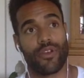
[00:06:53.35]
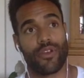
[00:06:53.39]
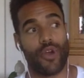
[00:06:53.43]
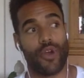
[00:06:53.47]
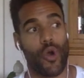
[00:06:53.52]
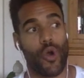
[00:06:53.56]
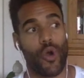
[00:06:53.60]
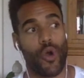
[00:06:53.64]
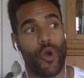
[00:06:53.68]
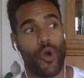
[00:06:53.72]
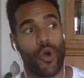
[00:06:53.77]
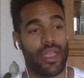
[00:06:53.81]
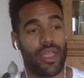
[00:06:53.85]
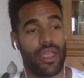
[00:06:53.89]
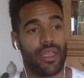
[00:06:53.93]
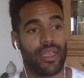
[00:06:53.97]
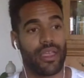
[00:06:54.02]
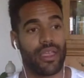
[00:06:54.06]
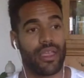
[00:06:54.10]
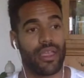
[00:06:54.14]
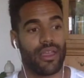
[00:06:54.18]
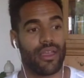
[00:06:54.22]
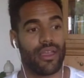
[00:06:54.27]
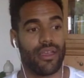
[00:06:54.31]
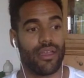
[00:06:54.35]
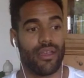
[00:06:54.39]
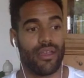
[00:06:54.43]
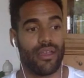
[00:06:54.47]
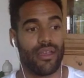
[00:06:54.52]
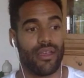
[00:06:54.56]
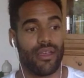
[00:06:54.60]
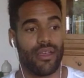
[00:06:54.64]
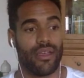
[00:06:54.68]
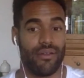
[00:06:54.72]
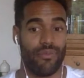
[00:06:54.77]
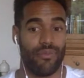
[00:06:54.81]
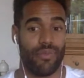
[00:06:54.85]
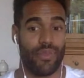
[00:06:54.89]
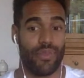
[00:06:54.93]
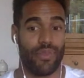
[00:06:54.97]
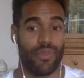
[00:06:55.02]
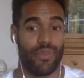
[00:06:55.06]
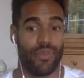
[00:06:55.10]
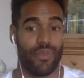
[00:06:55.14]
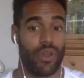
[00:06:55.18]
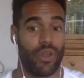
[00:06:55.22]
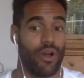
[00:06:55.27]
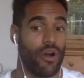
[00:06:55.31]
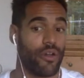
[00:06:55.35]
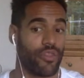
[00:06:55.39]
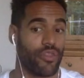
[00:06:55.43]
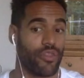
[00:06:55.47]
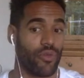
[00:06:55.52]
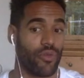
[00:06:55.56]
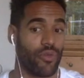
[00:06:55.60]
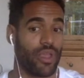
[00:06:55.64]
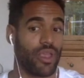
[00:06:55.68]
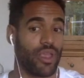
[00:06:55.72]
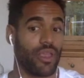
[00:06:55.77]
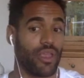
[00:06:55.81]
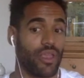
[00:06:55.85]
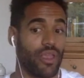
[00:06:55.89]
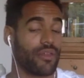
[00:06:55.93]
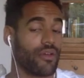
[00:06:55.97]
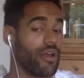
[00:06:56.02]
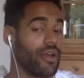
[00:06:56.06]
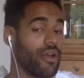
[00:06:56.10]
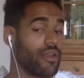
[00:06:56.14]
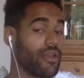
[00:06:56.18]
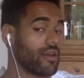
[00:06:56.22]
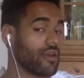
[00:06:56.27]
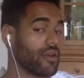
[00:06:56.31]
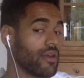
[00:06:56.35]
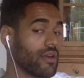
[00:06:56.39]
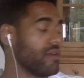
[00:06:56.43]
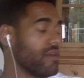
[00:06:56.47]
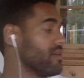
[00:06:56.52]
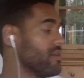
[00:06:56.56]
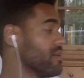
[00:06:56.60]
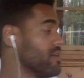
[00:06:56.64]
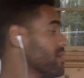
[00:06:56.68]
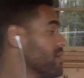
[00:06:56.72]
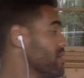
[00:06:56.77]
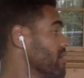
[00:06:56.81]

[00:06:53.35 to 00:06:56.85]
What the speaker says: going between all three. So I start